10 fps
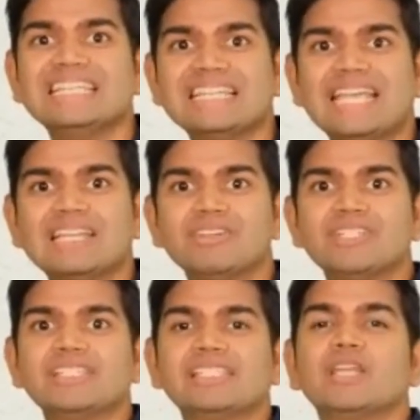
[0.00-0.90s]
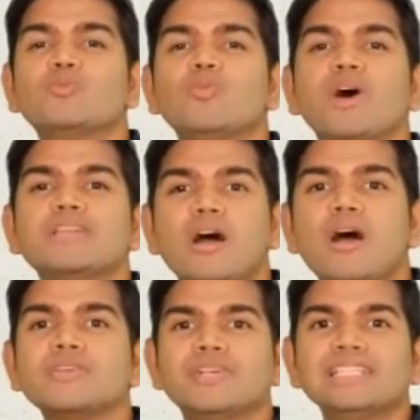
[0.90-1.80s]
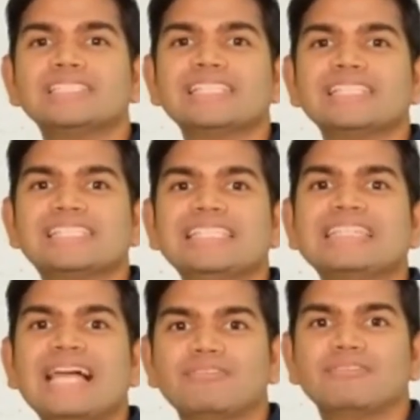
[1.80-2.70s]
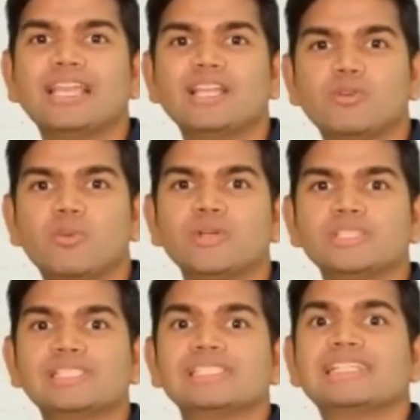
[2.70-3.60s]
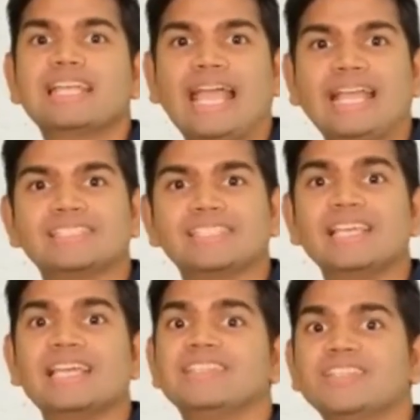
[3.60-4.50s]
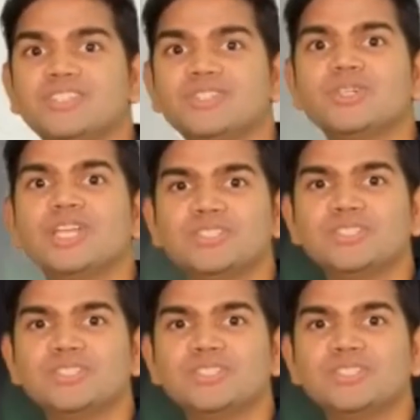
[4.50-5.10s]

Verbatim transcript: languages and one hundred sixty lifelike voices and accents that you get